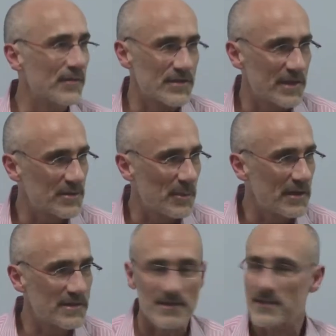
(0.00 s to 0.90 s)
for 6
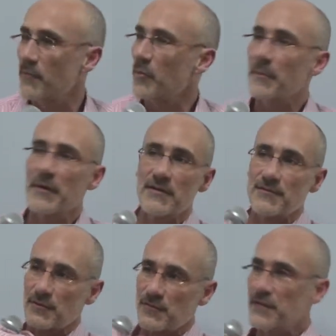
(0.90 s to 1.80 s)
months and some have been married
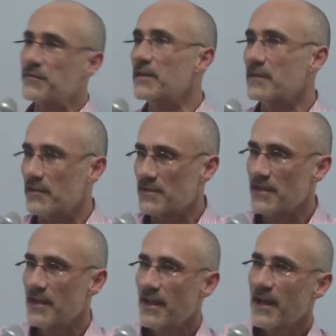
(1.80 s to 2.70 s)
for 50 years.
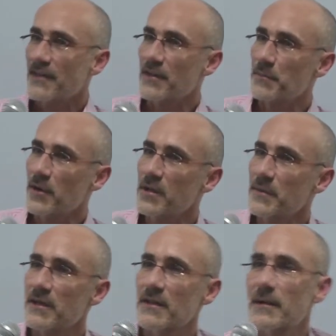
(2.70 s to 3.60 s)
And they bring them
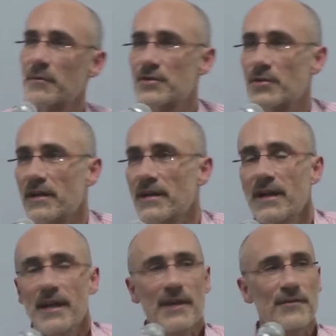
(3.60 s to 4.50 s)
into the laboratory,
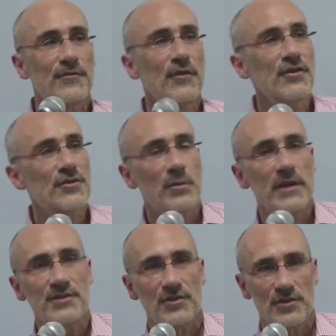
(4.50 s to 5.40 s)
and the first
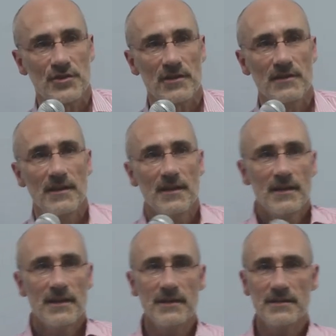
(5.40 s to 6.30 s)
researcher,
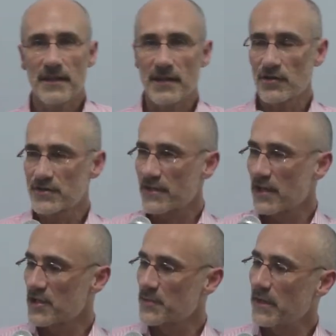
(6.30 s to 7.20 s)
he goes to the
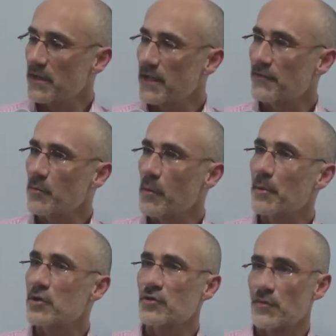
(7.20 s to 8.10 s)
husband and he gives him a
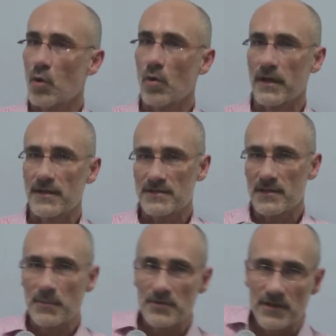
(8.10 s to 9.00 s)
bunch of coins.
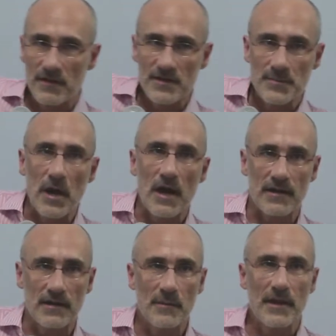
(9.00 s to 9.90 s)
He puts it in his
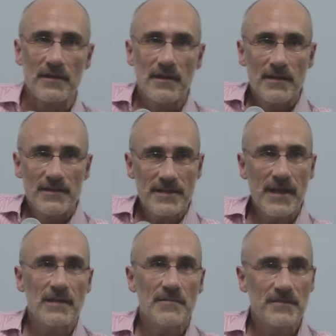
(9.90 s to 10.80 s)
pocket, about
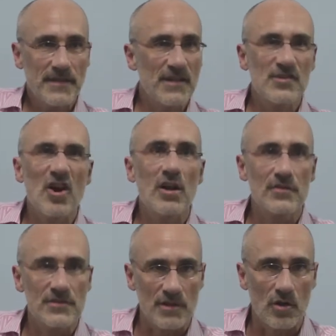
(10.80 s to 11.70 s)
$10
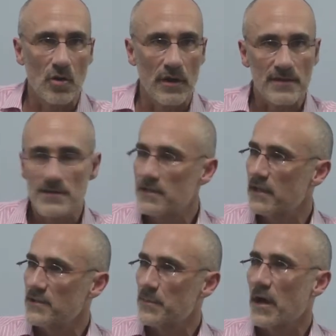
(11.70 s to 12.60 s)
in coins
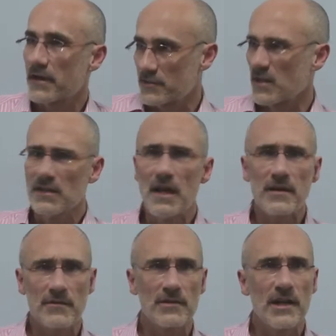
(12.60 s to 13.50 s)
in his pocket. So a
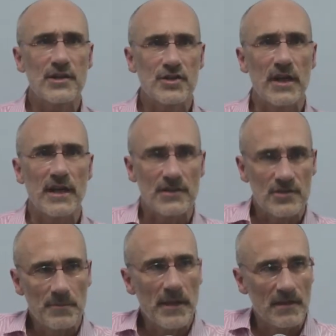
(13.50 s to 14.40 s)
lot of change,
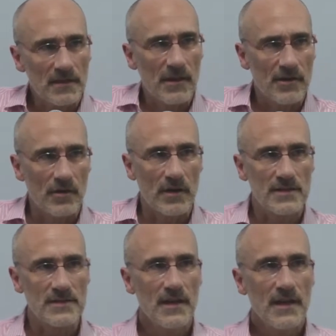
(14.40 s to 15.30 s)
making a lot of
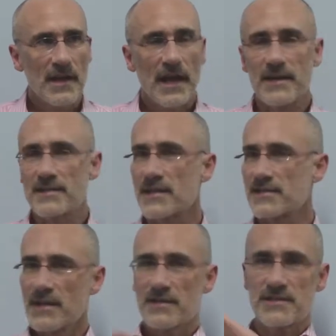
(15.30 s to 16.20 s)
noise. And he
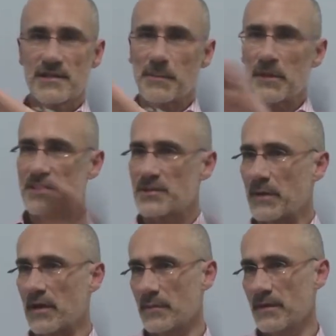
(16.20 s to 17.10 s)
says, simple
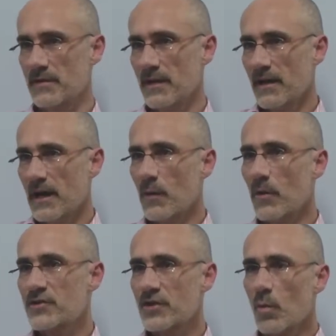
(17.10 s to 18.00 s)
experiment, I
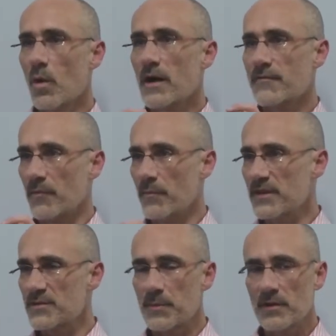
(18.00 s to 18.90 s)
want you to walk from
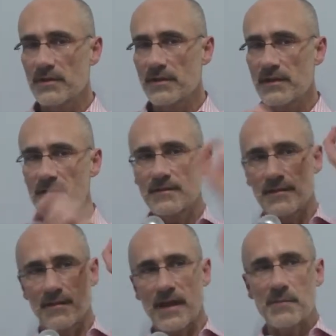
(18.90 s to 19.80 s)
this building
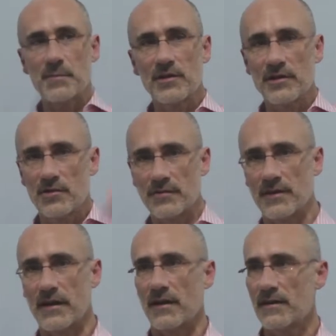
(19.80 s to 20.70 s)
to that building over
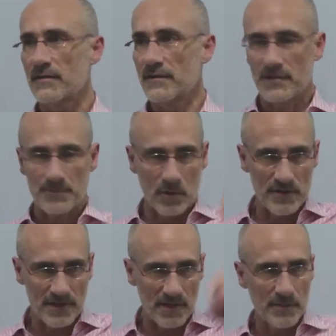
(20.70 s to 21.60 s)
there,
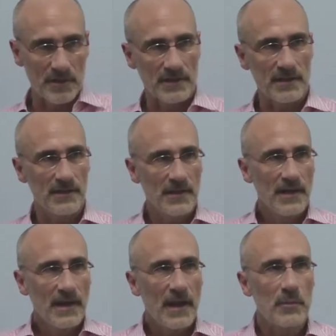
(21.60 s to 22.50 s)
points at a building,
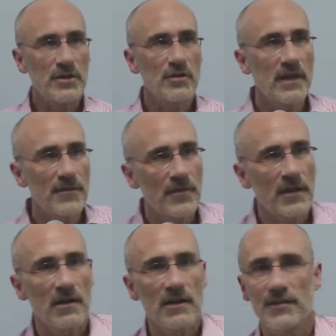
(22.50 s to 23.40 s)
and when you get
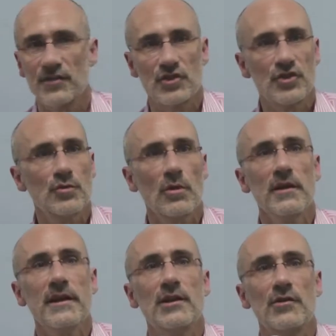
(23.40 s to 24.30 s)
there, it's a
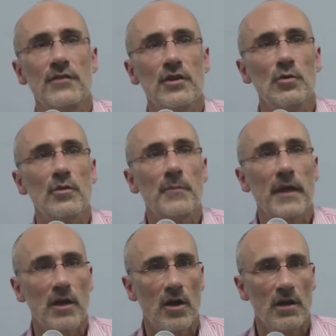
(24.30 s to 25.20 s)
short interview with
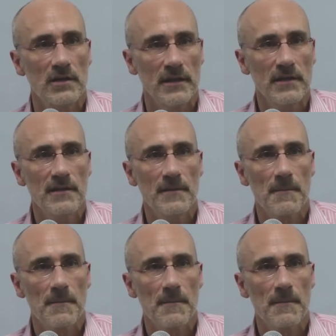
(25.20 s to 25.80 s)
my colleague,